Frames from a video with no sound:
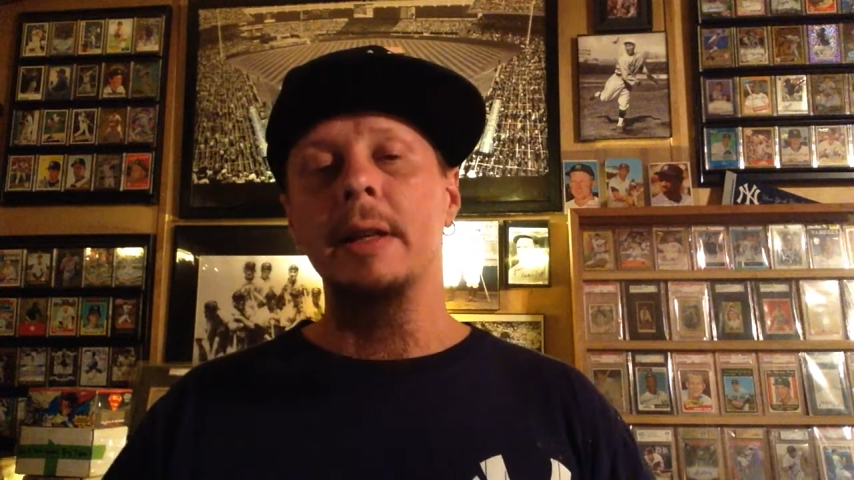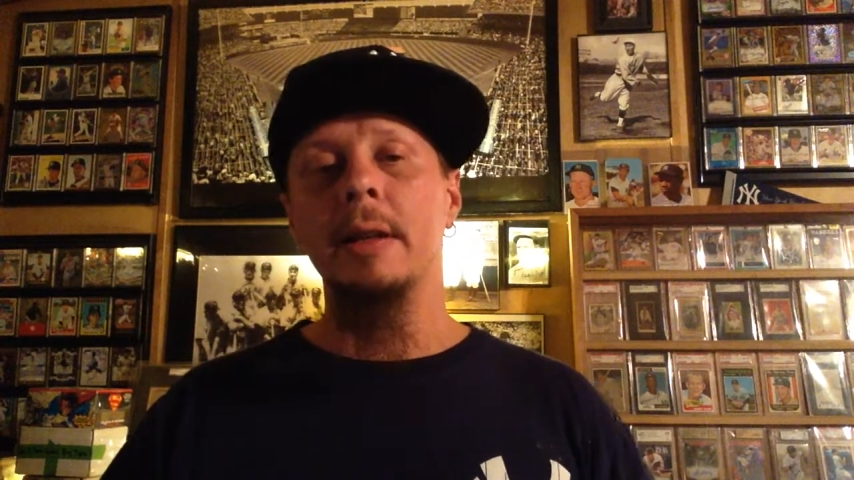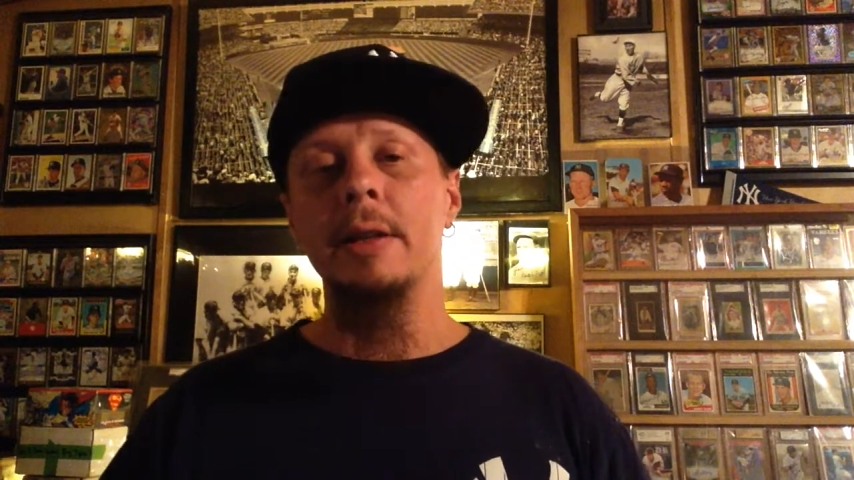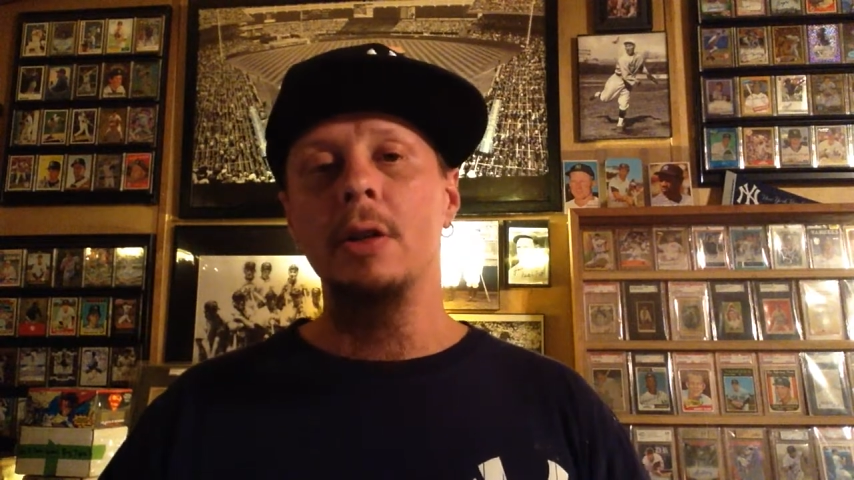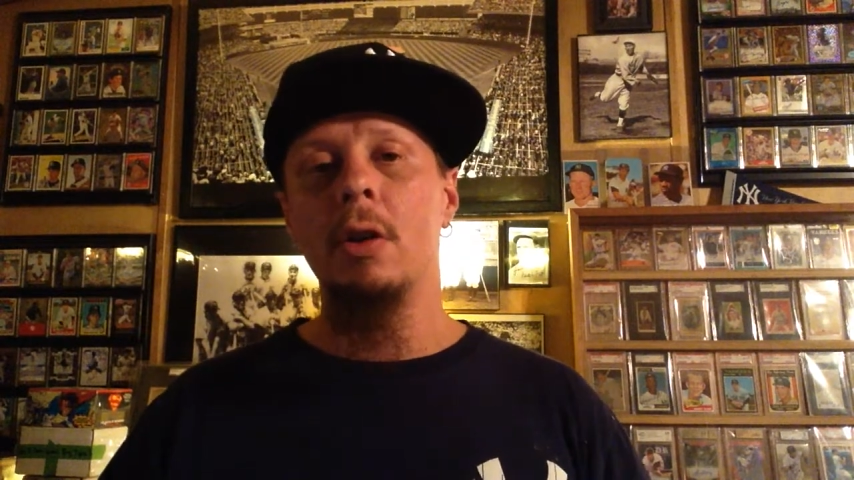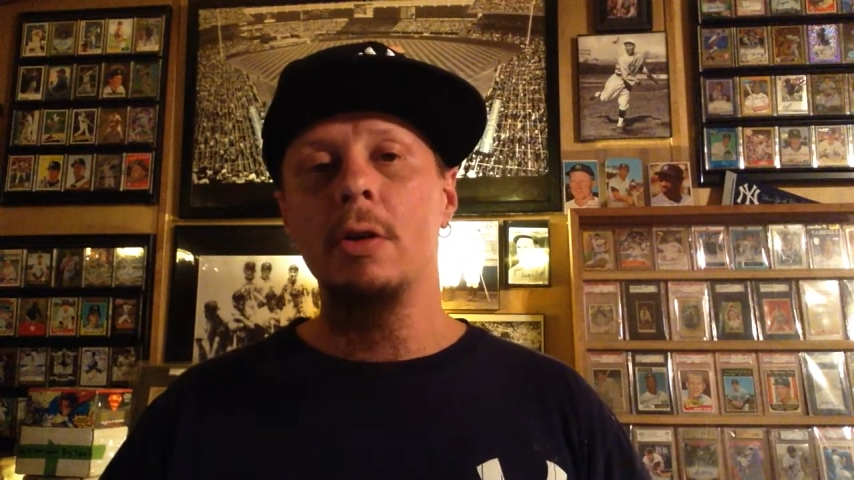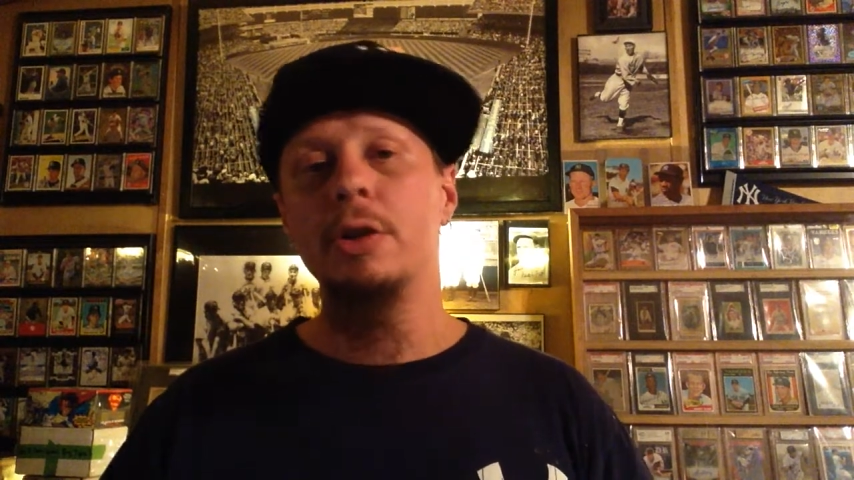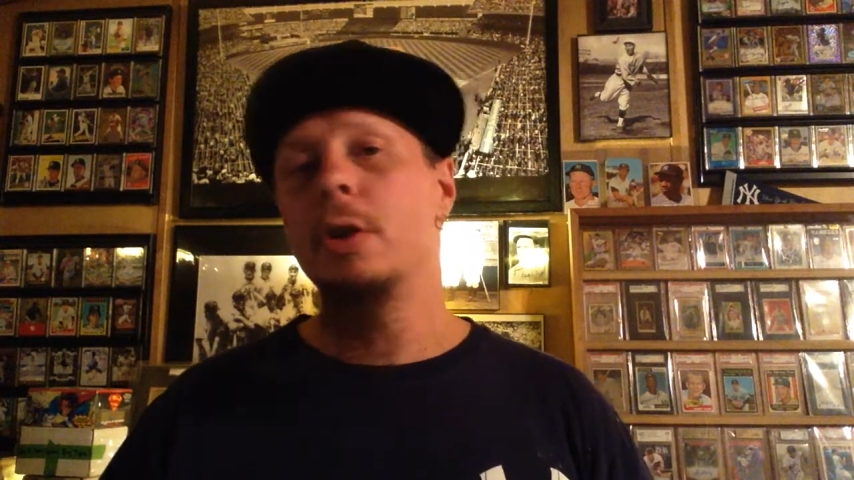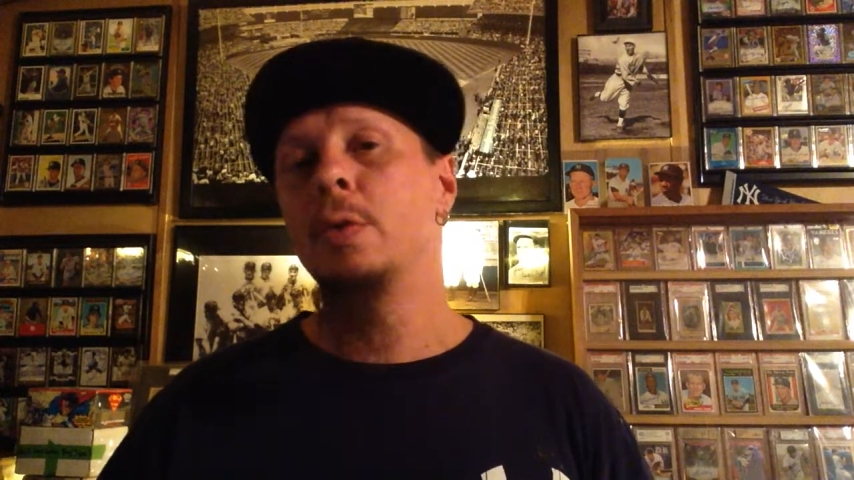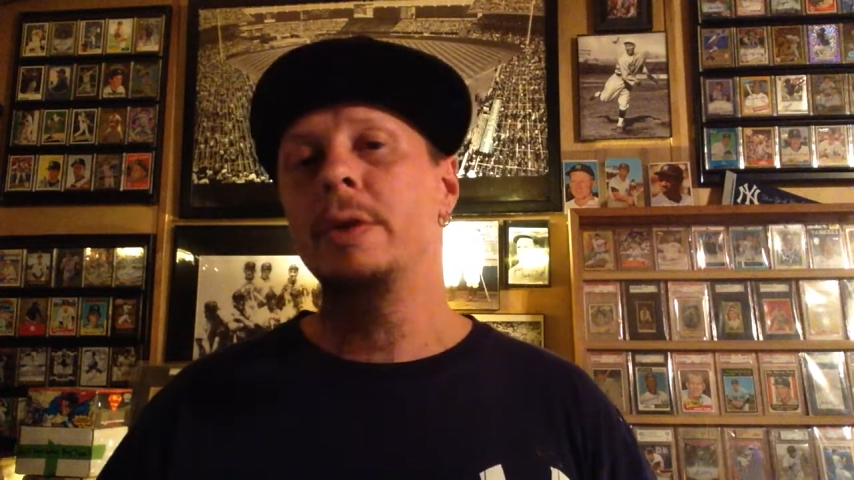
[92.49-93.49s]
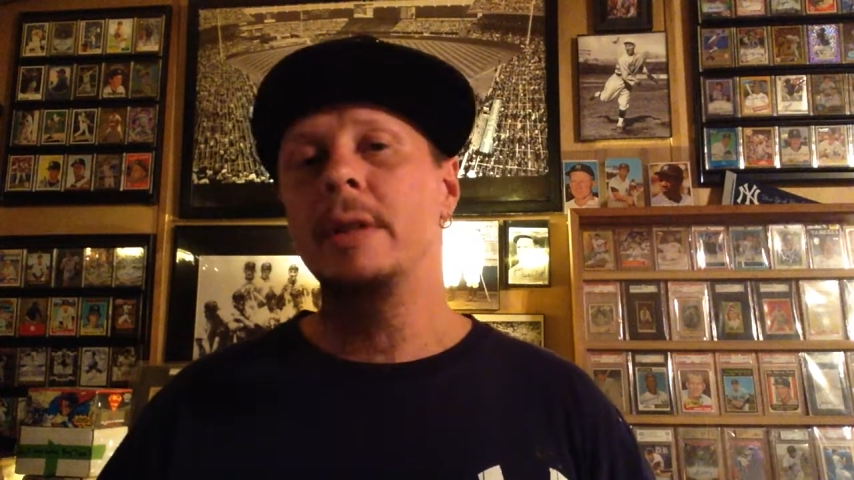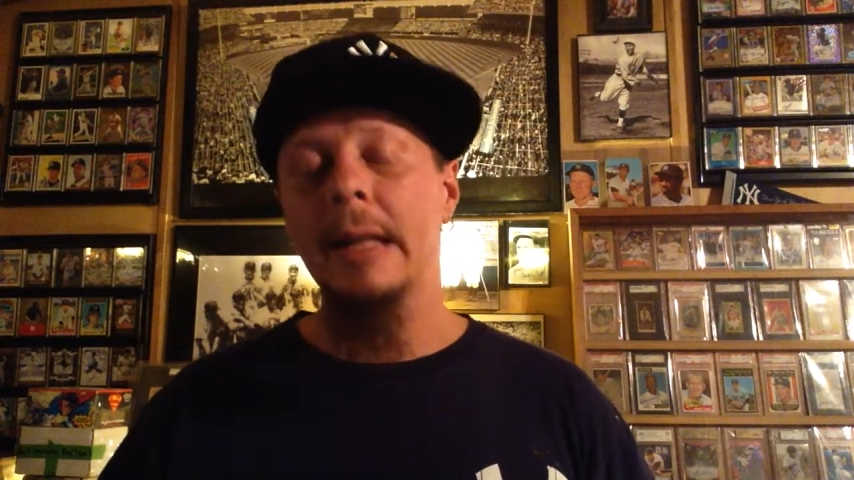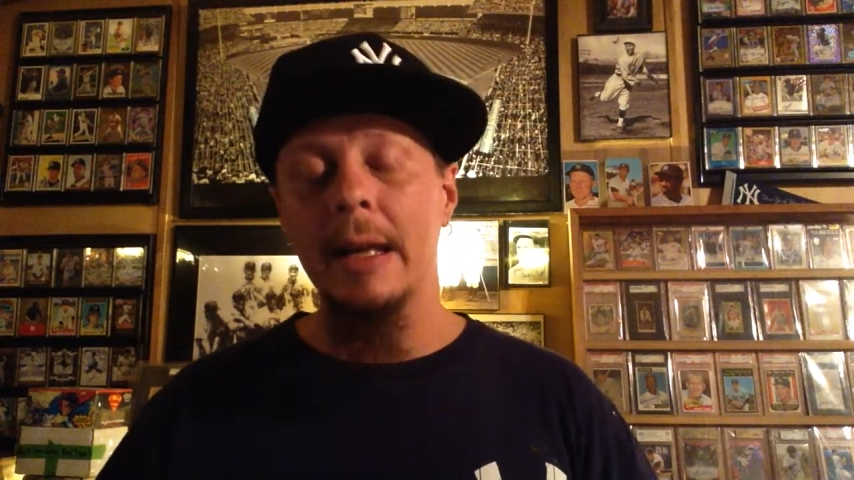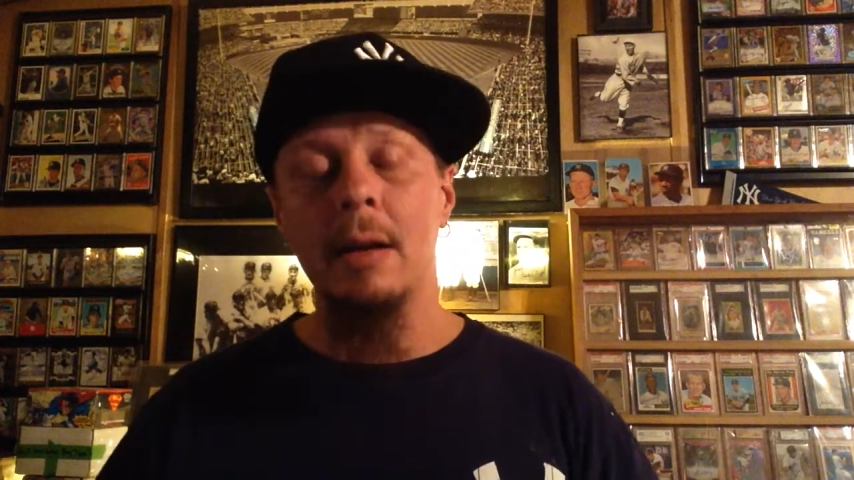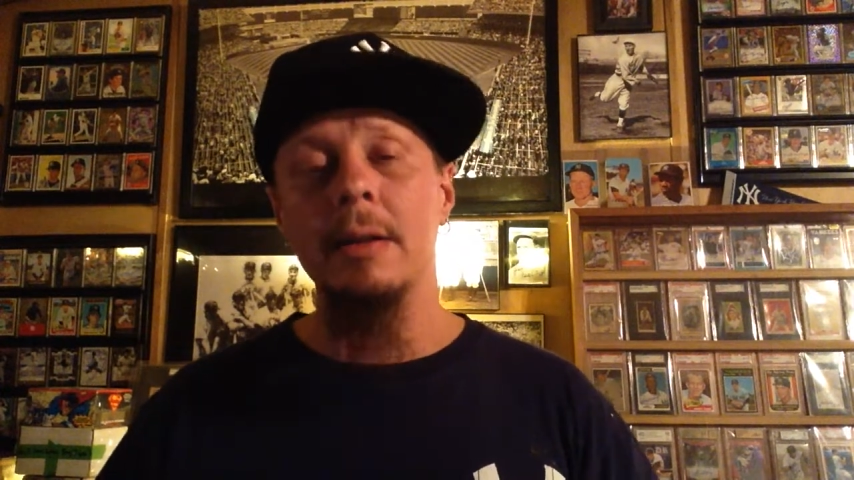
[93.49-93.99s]
and let y'all show
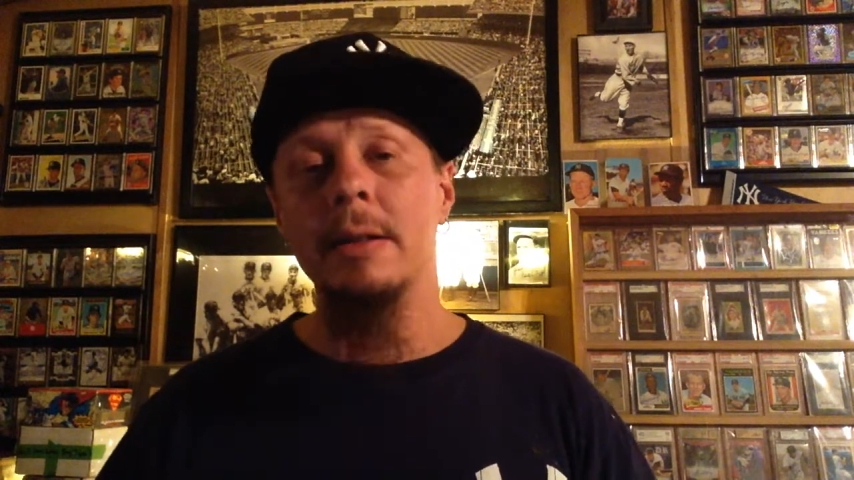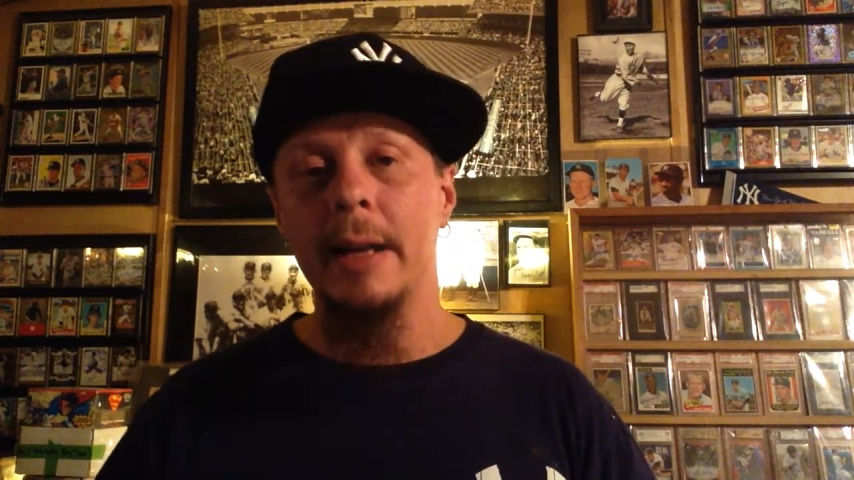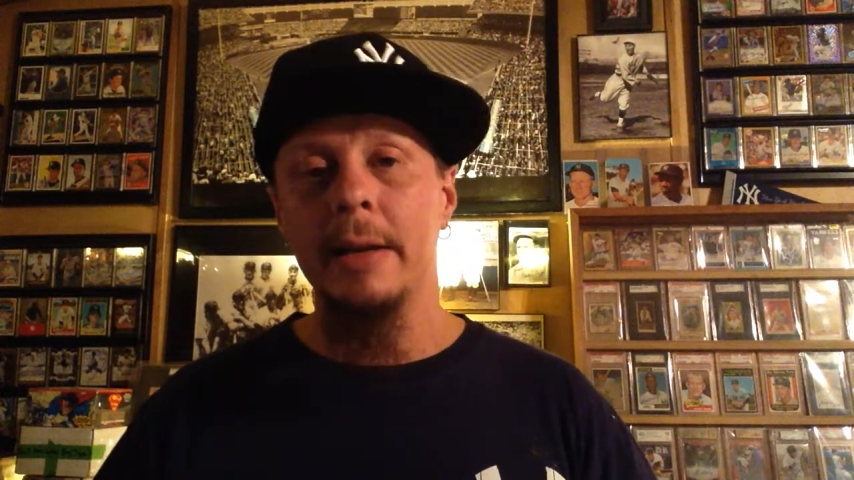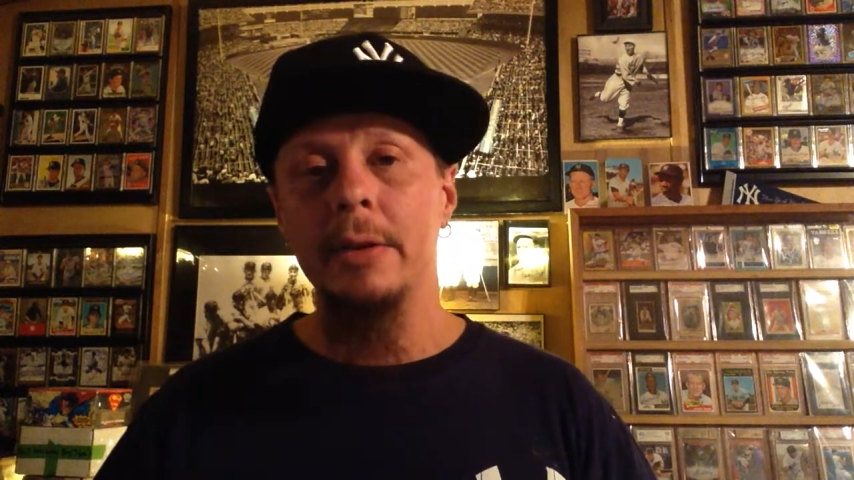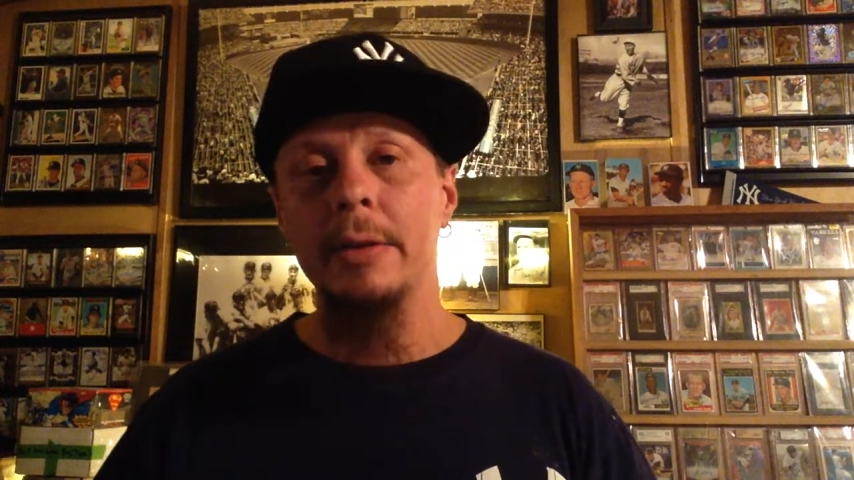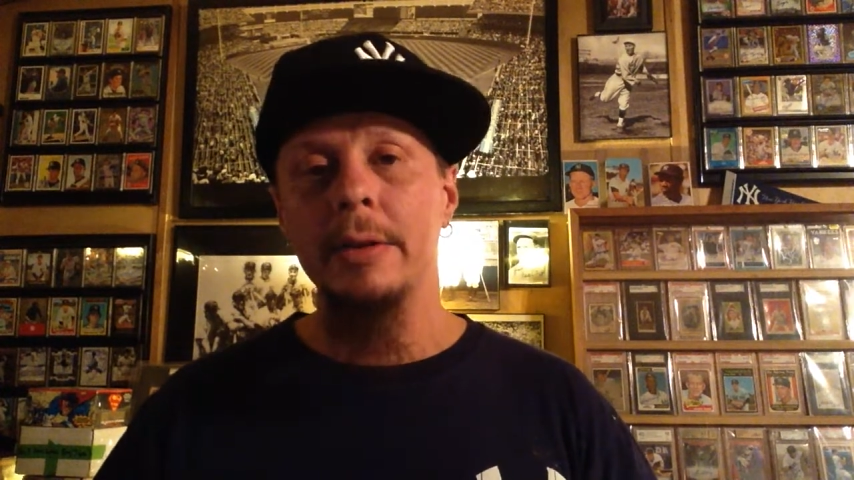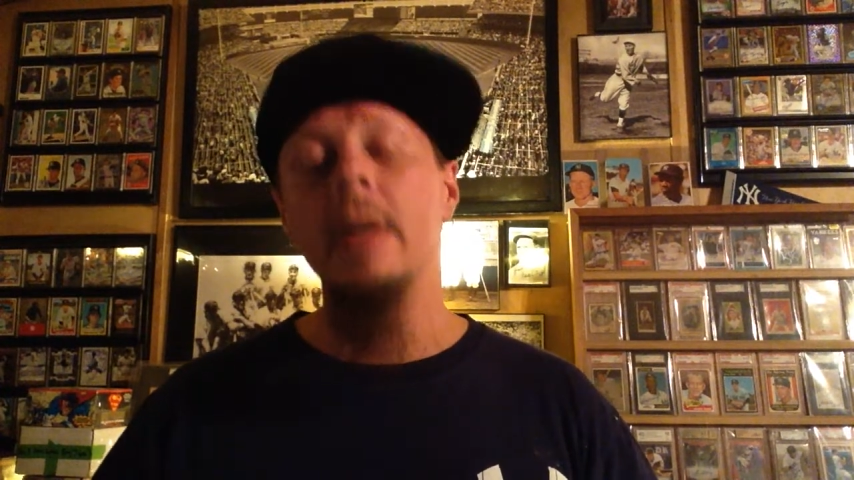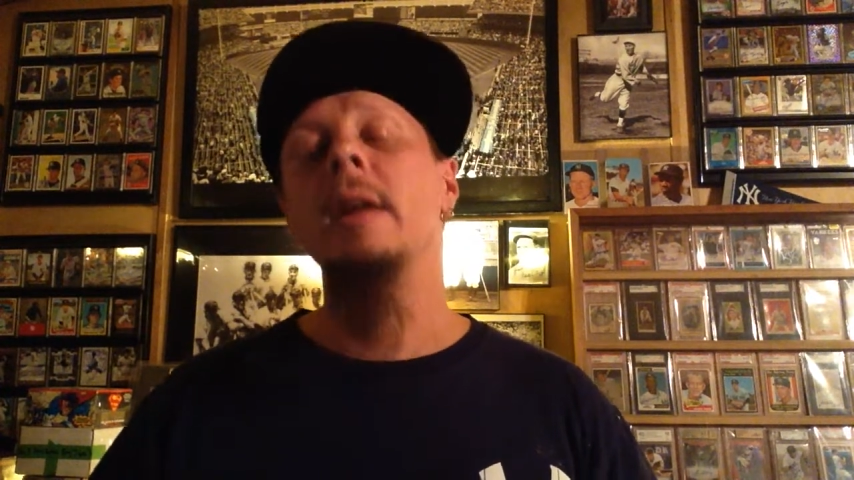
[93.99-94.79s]
Deion Sanders